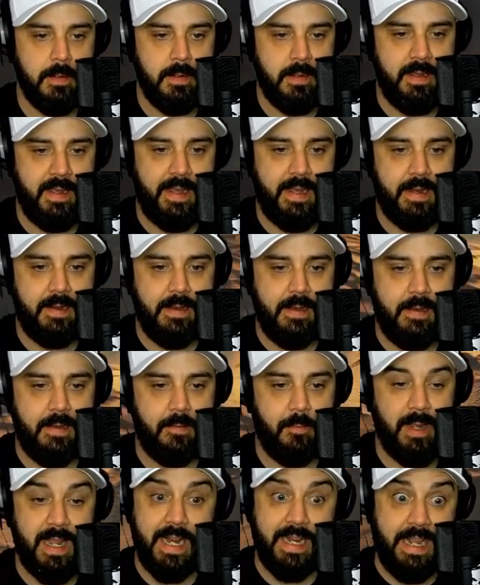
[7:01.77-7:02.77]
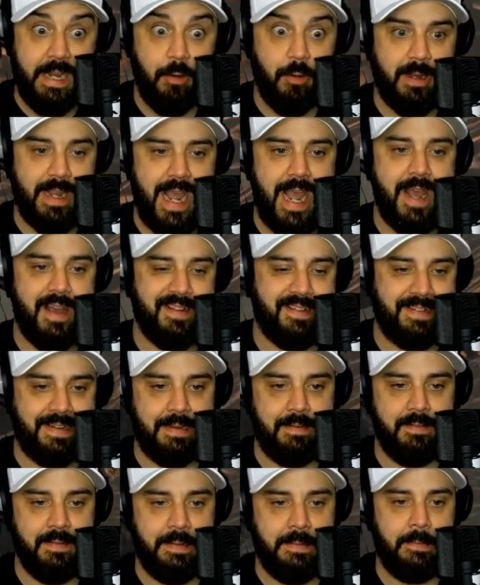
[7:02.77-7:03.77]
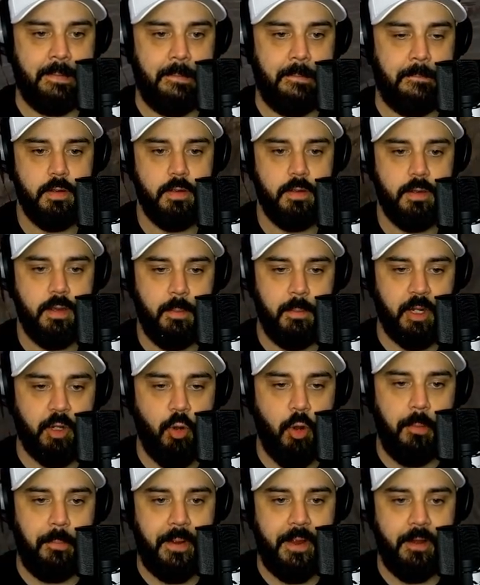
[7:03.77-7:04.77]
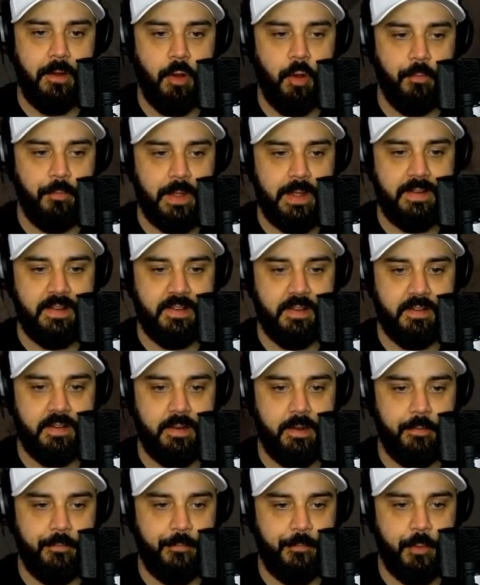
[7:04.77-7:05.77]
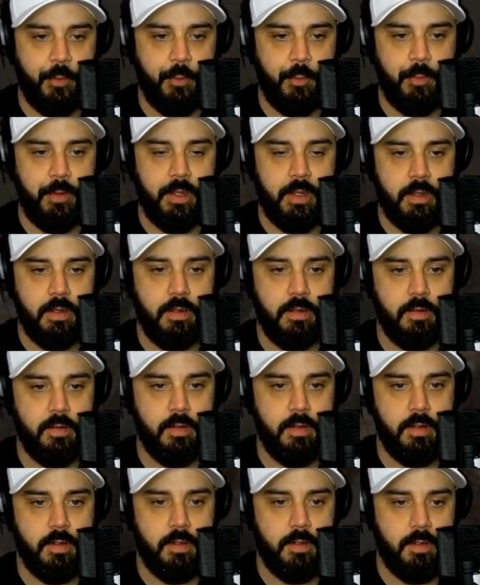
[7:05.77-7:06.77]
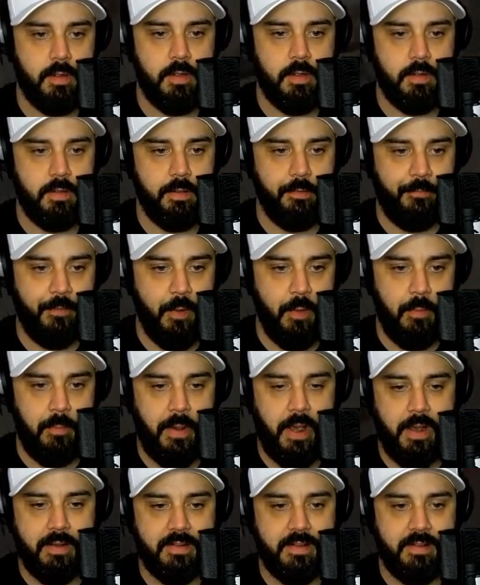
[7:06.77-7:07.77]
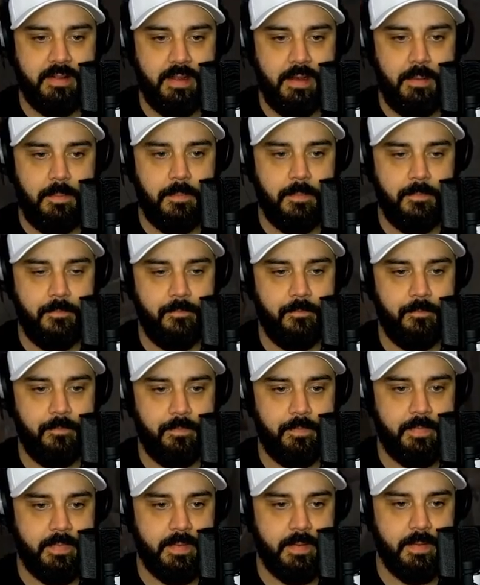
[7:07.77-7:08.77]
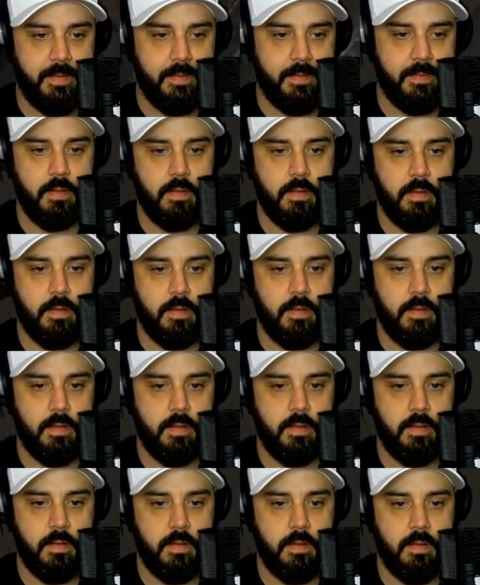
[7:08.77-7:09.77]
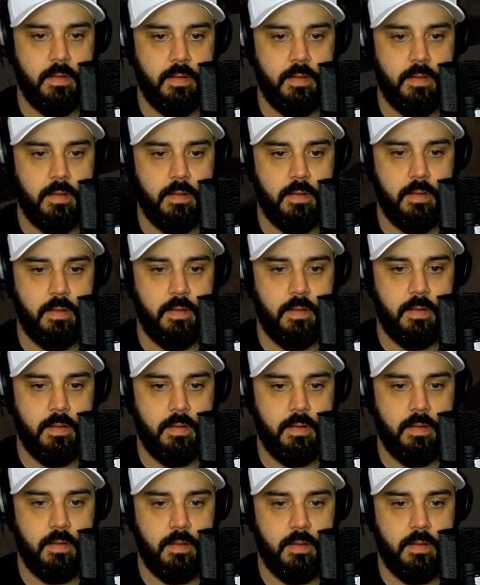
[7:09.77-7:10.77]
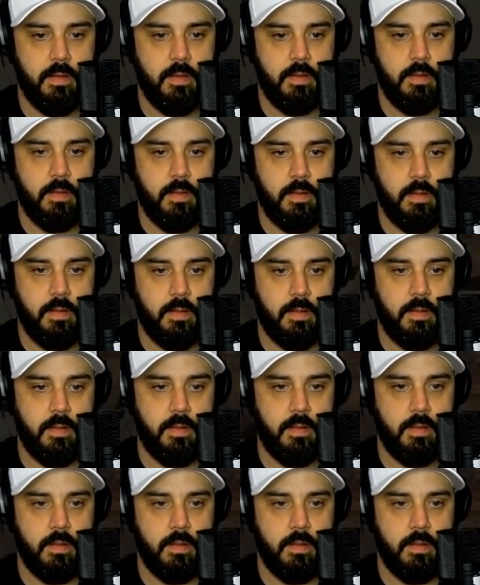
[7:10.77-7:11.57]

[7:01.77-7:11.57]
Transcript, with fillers: And uh, we got to get our gas. So I'm going to go up here, and hopefully this is enough food to fill the boxes up. I don't even know if I'm going the right way.